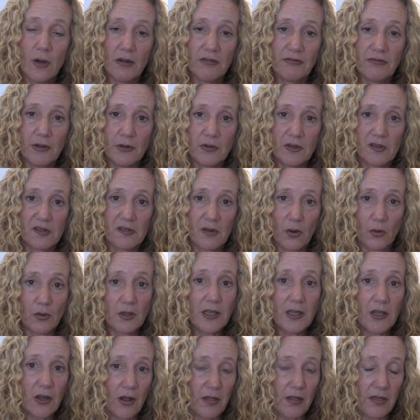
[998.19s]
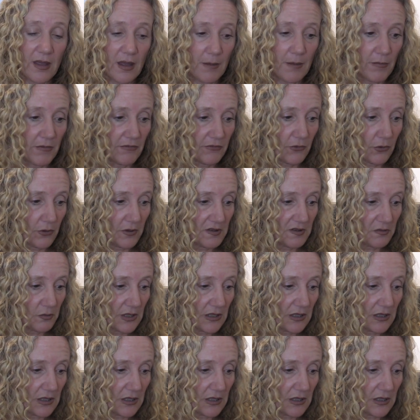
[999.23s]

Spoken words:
I'll focus only on them. Of course,